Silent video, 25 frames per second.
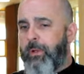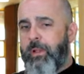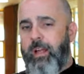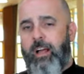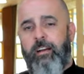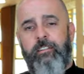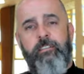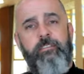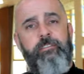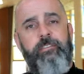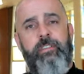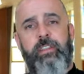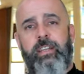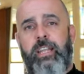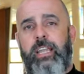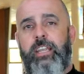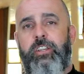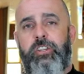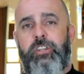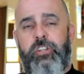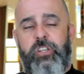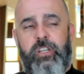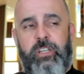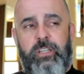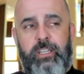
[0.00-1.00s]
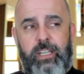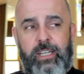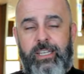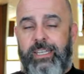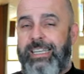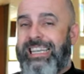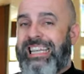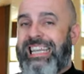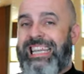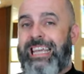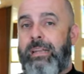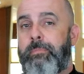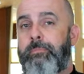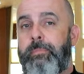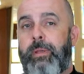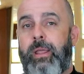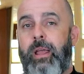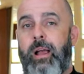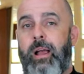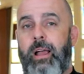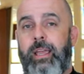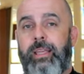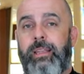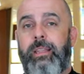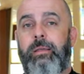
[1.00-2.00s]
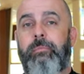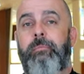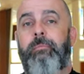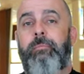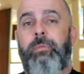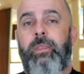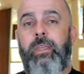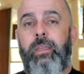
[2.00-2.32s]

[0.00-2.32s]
of the nation didn't get behind them,